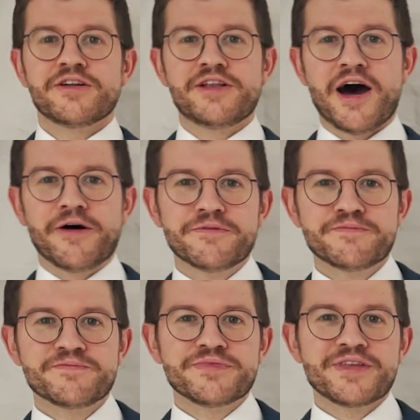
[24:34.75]
Now,
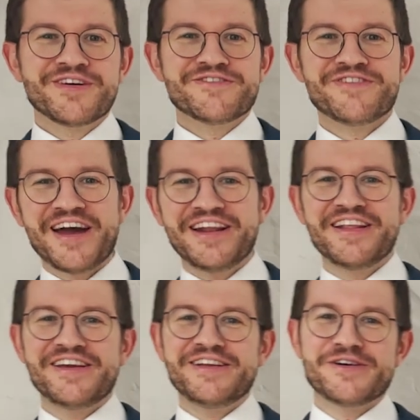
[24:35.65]

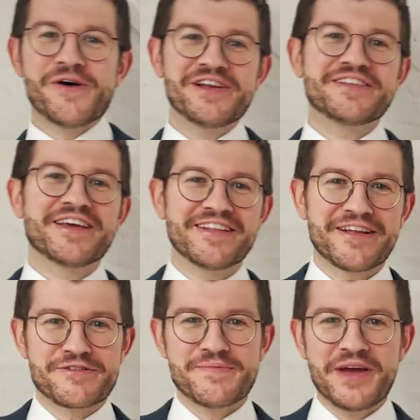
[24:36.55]
finally, the only thing
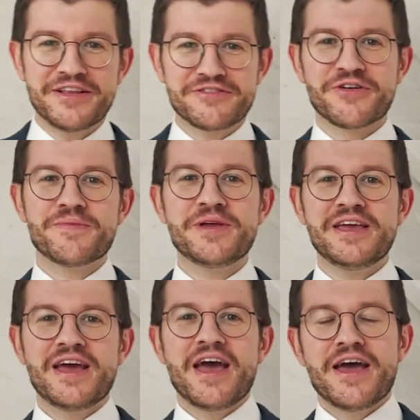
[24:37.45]
that remains for
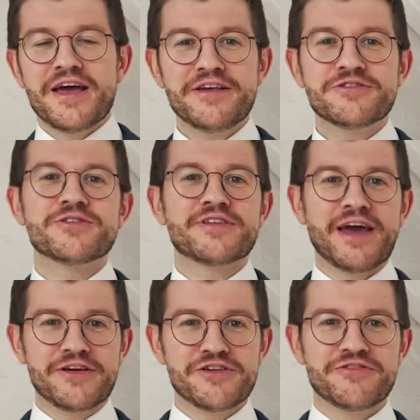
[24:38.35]
me is to
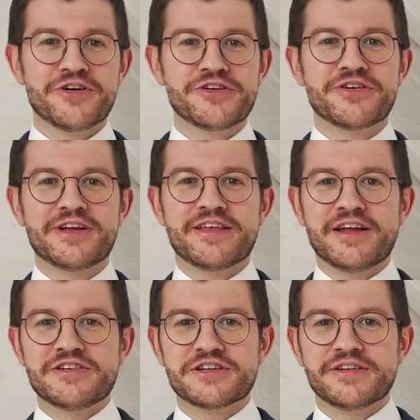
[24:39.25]
thank you for your
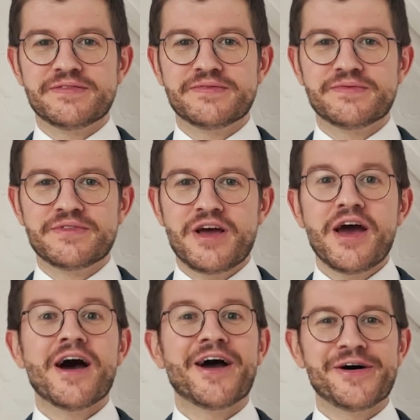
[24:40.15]
attention.
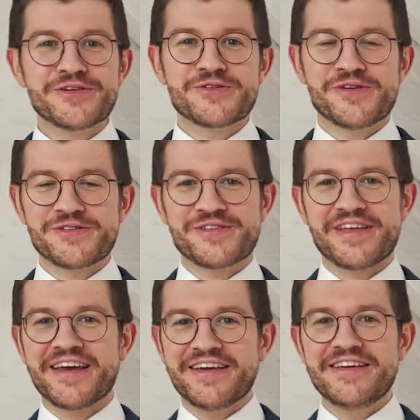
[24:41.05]
I also want to
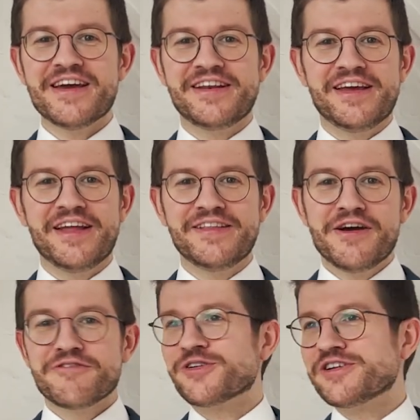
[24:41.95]
thank ENEN
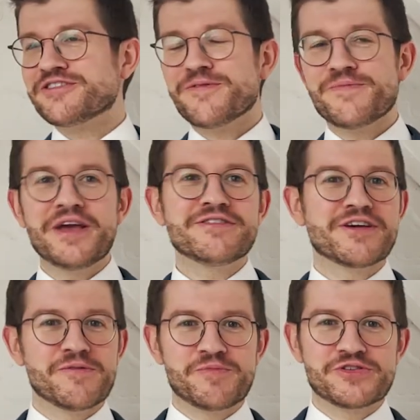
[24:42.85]
for this amazing
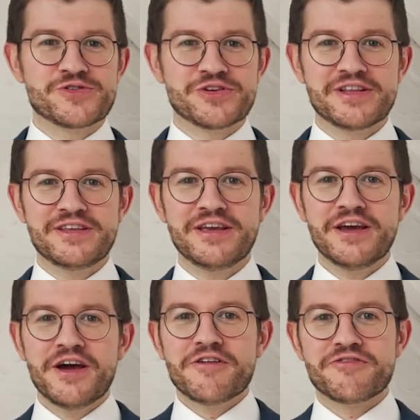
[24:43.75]
opportunity
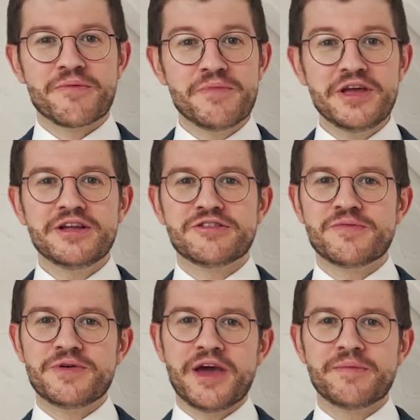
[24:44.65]
for me to
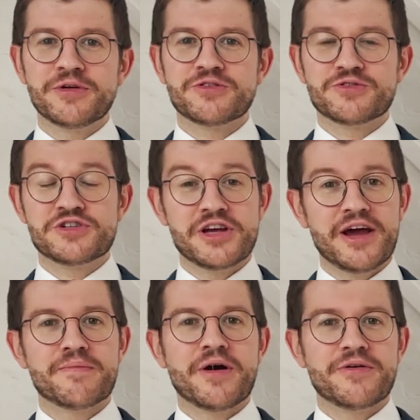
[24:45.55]
be able to
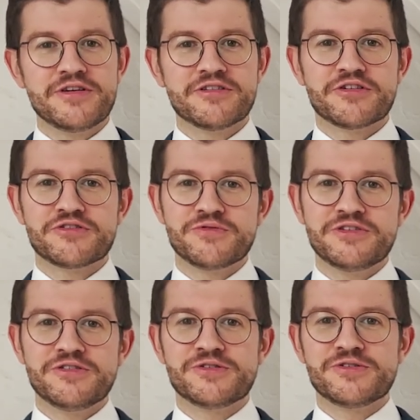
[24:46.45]
share my research with
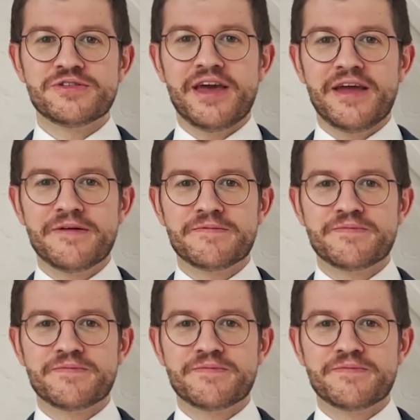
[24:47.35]
you today.